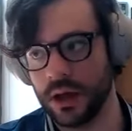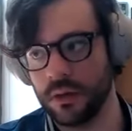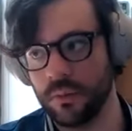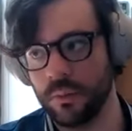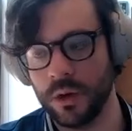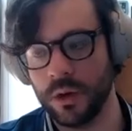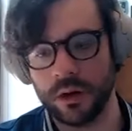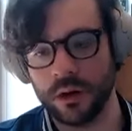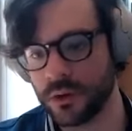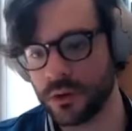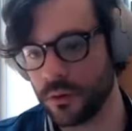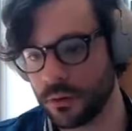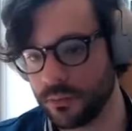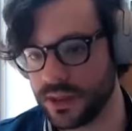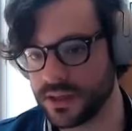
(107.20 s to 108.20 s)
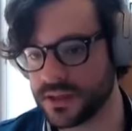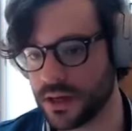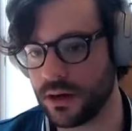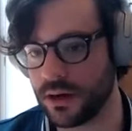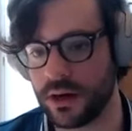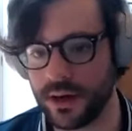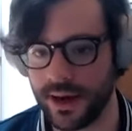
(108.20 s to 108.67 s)
what all the core beats
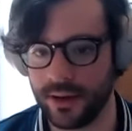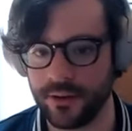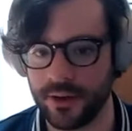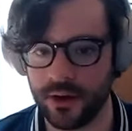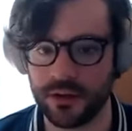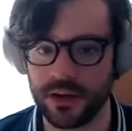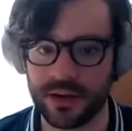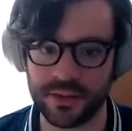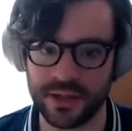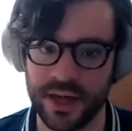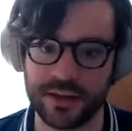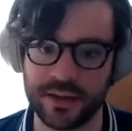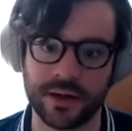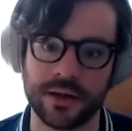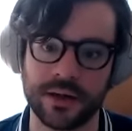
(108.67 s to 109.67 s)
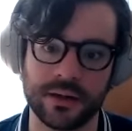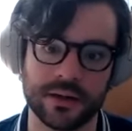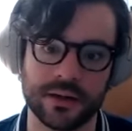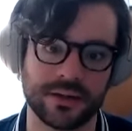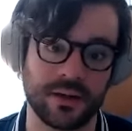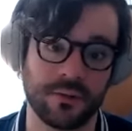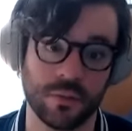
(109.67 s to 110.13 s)
are and how they all come together,
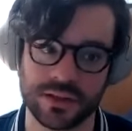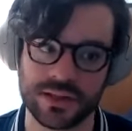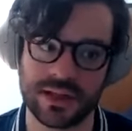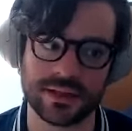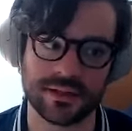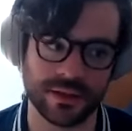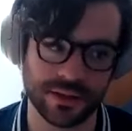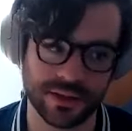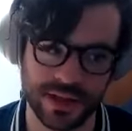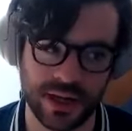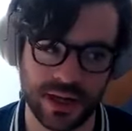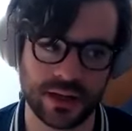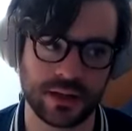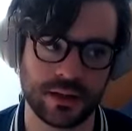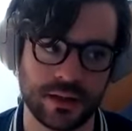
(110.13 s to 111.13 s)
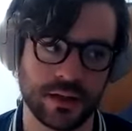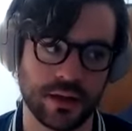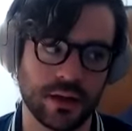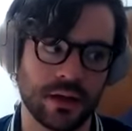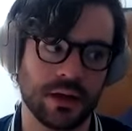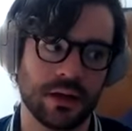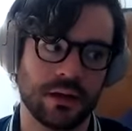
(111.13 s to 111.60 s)
it's like once that's all decided,
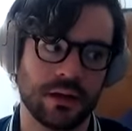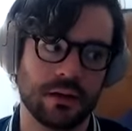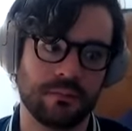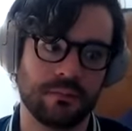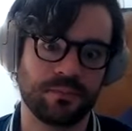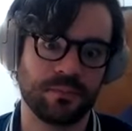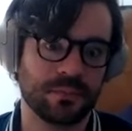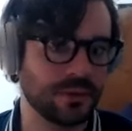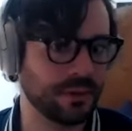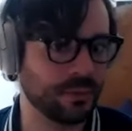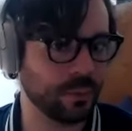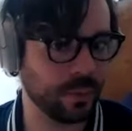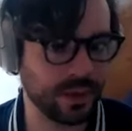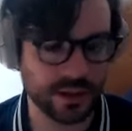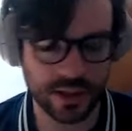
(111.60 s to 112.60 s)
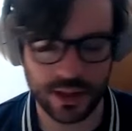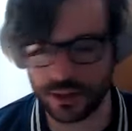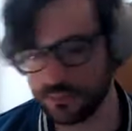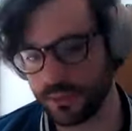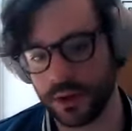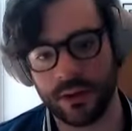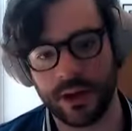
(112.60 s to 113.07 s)
we then
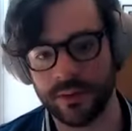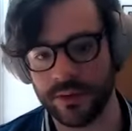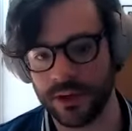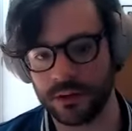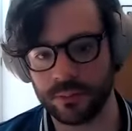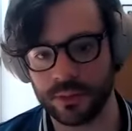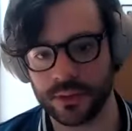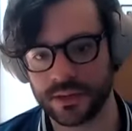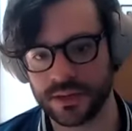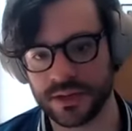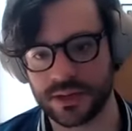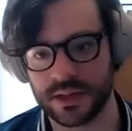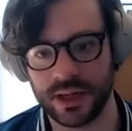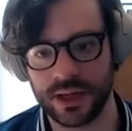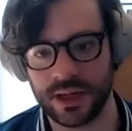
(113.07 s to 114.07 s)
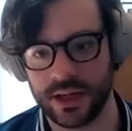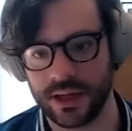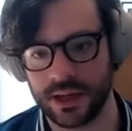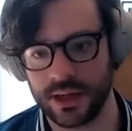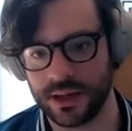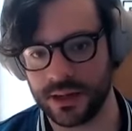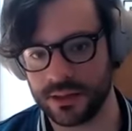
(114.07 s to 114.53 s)
pull out notebooks
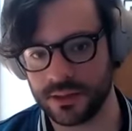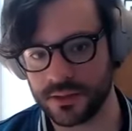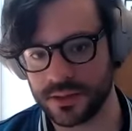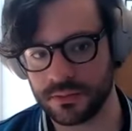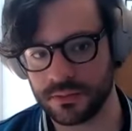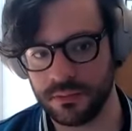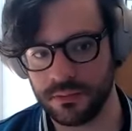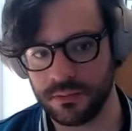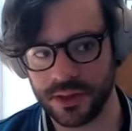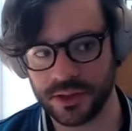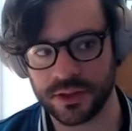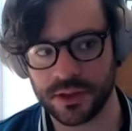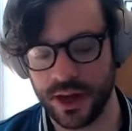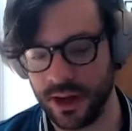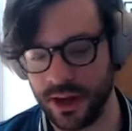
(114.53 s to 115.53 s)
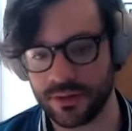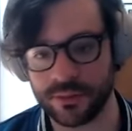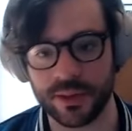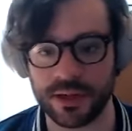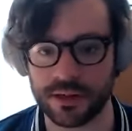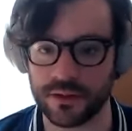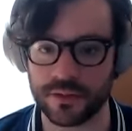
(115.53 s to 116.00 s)
and make sure
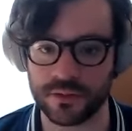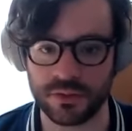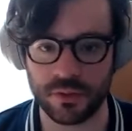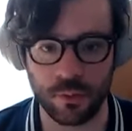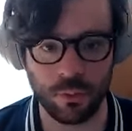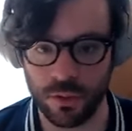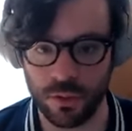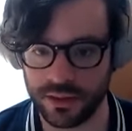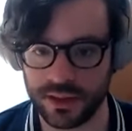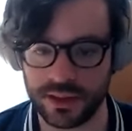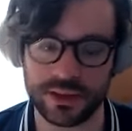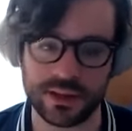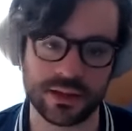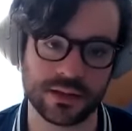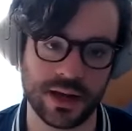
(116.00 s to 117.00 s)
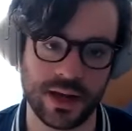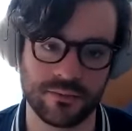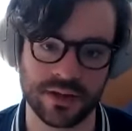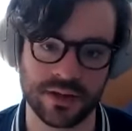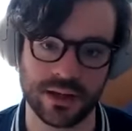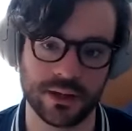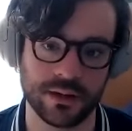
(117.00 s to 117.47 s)
everybody knows what they need to have
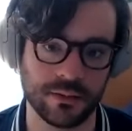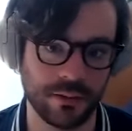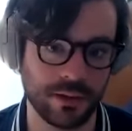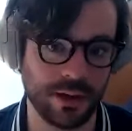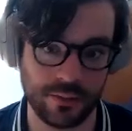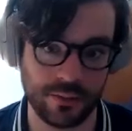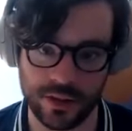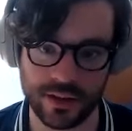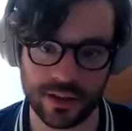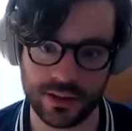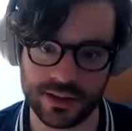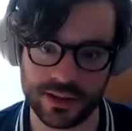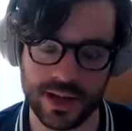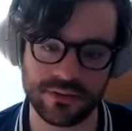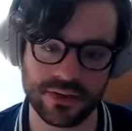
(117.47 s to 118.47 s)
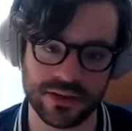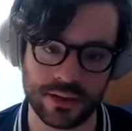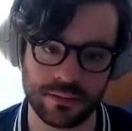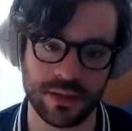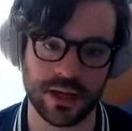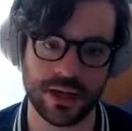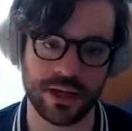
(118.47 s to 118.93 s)
done and when they need to have it done
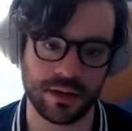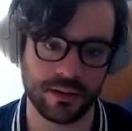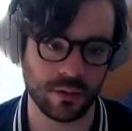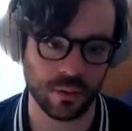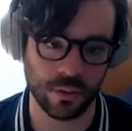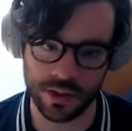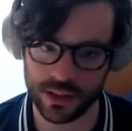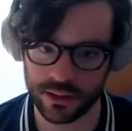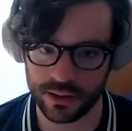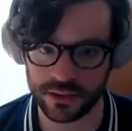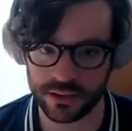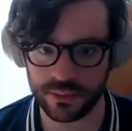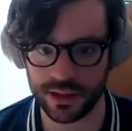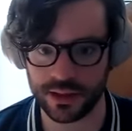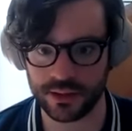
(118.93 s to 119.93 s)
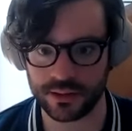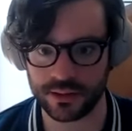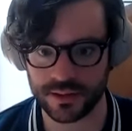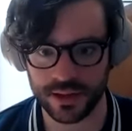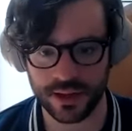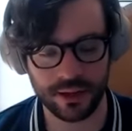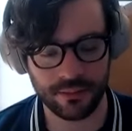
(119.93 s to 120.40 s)
by, coordinate all the
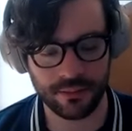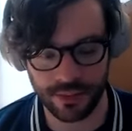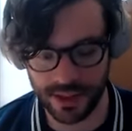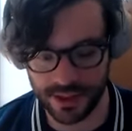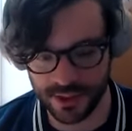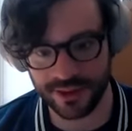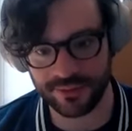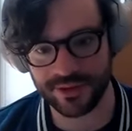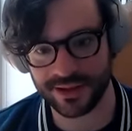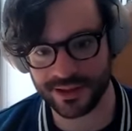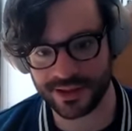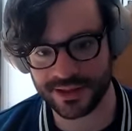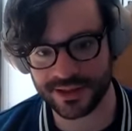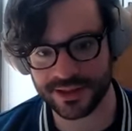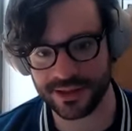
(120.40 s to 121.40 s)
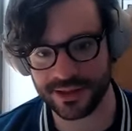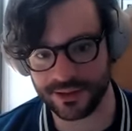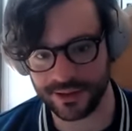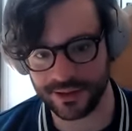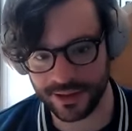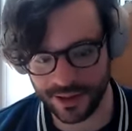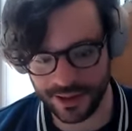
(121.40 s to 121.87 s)
meetings, make sure everything gets
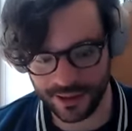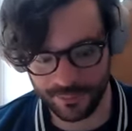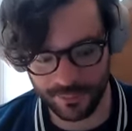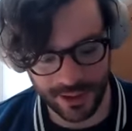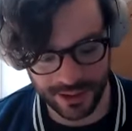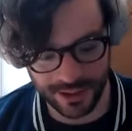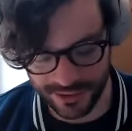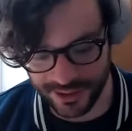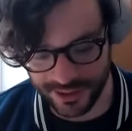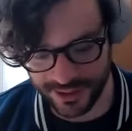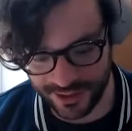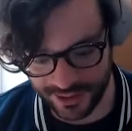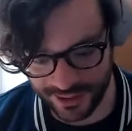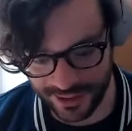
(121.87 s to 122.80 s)
in, polish it,